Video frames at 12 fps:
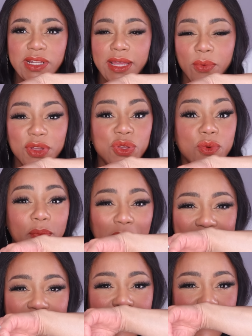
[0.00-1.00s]
Like when you
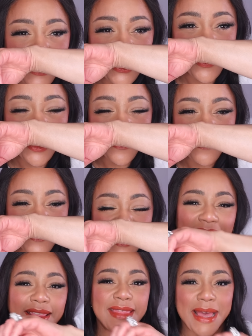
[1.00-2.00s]
bite into
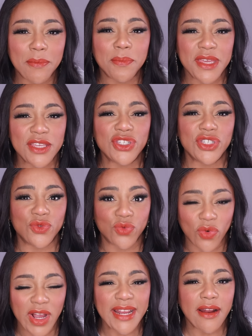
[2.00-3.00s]
it and that peach is
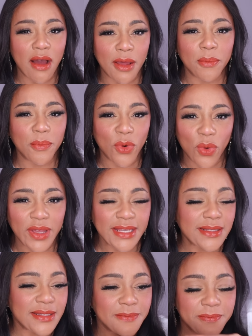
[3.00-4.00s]
right on
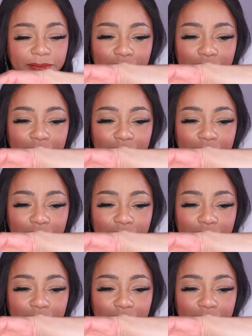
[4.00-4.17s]
point.